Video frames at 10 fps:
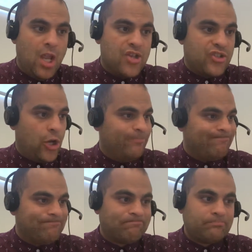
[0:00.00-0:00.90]
So
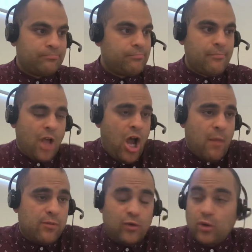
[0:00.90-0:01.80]

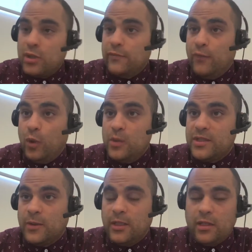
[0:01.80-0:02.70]
I've been looking forward
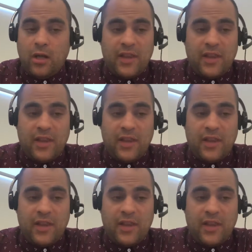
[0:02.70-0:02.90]
to it.